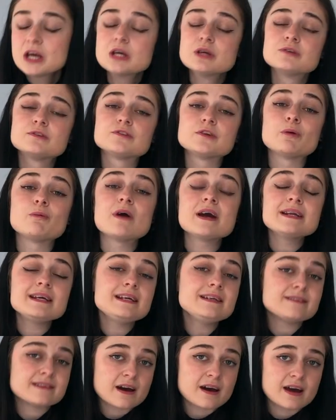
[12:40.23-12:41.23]
So when
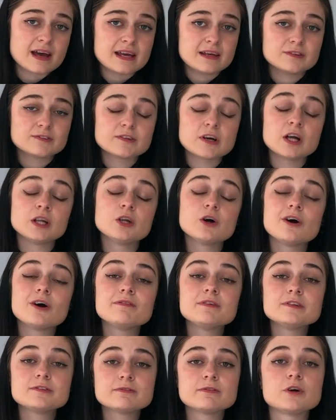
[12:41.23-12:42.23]
he dies, a lot of
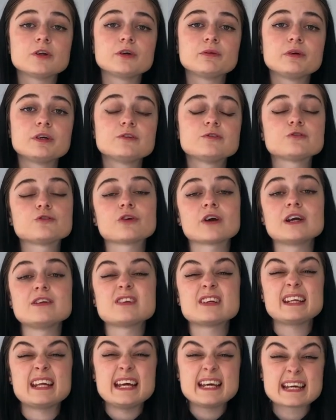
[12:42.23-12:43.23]
his followers try
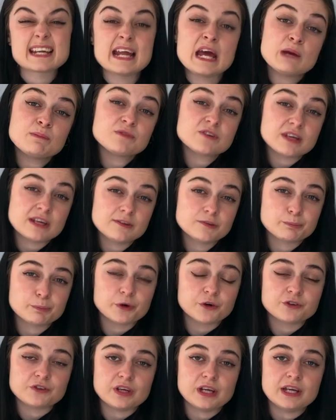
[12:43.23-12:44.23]
to lay claim to his
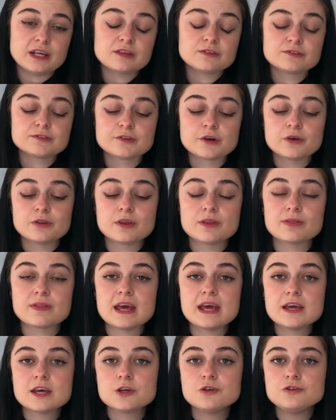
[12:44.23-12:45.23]
body so that
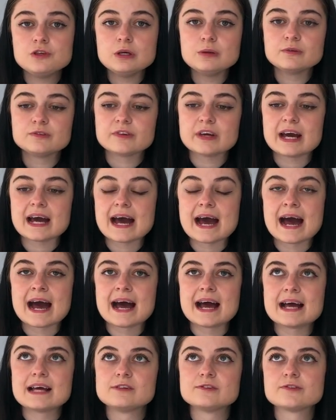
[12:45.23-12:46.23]
they can use it
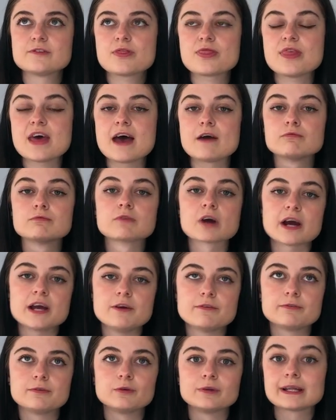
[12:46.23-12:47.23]
as their
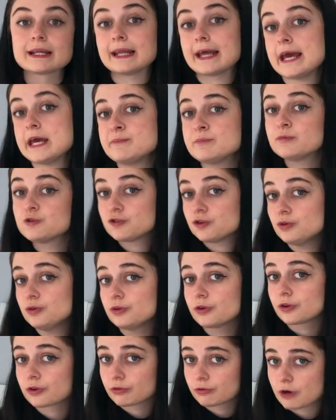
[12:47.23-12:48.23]
rightful claim to
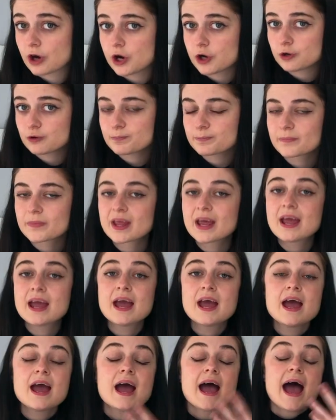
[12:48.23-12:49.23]
the throne.
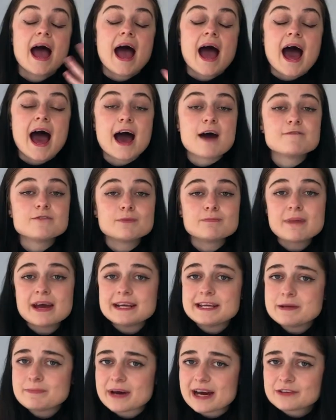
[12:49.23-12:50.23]
After
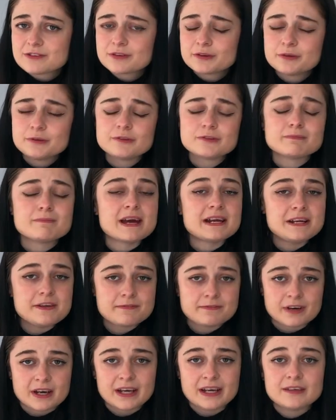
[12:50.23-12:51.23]
many battles, many
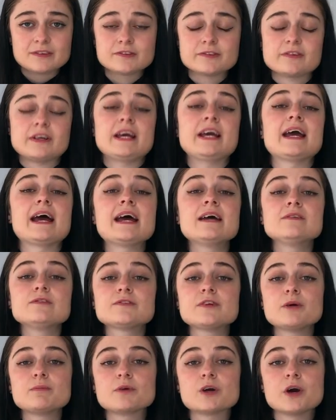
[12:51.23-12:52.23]
fights, it ends
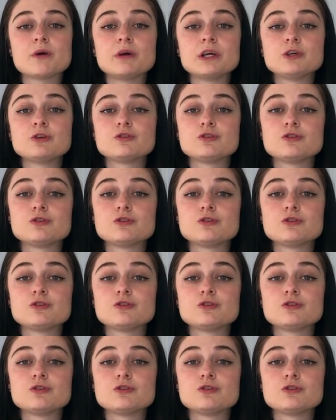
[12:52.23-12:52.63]
up going